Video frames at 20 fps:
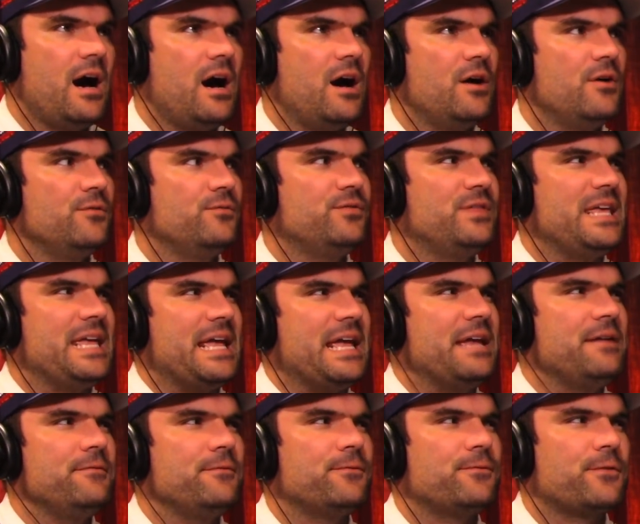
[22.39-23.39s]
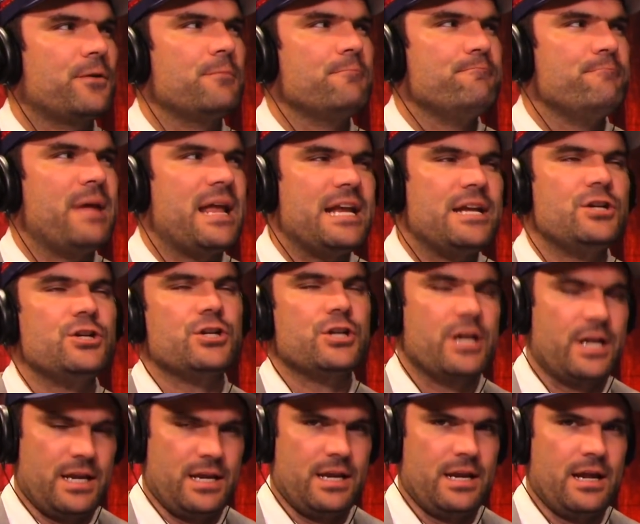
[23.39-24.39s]
of the
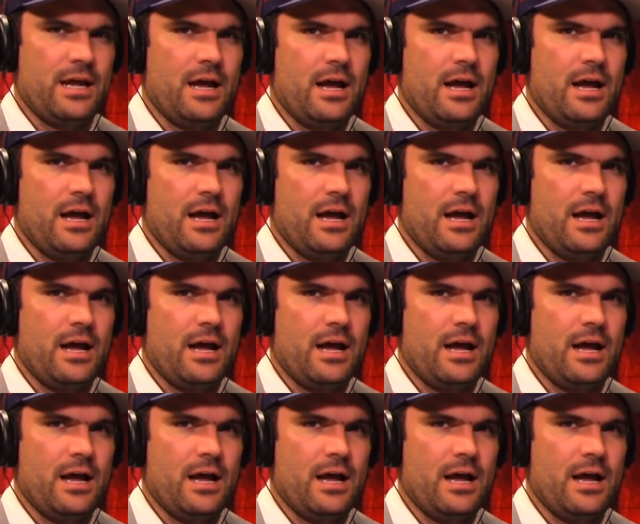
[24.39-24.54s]
information